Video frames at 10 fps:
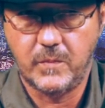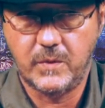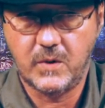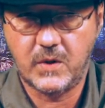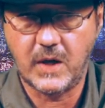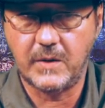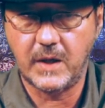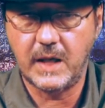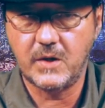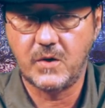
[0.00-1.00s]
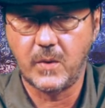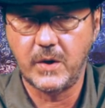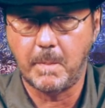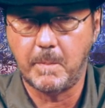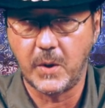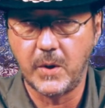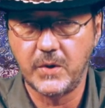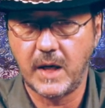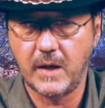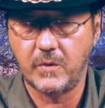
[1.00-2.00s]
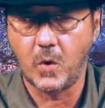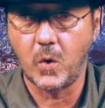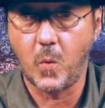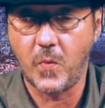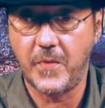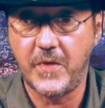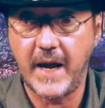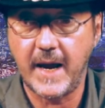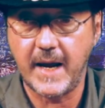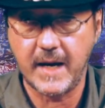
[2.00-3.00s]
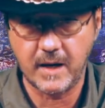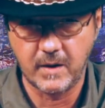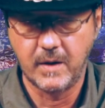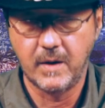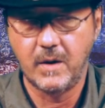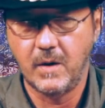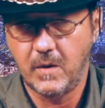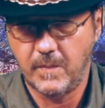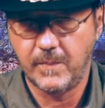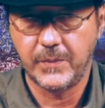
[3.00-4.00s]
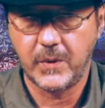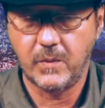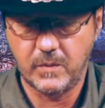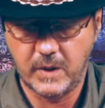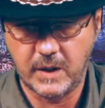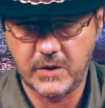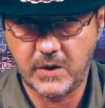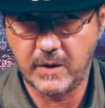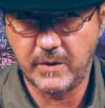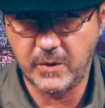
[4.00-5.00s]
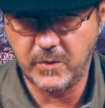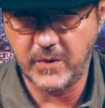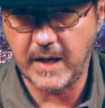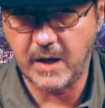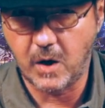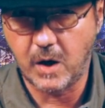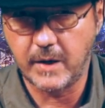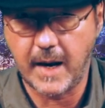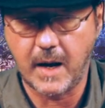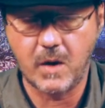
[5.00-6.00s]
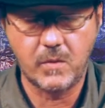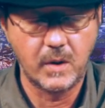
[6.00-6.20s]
said that he's going to burn down, or they, and it's clear who they are now,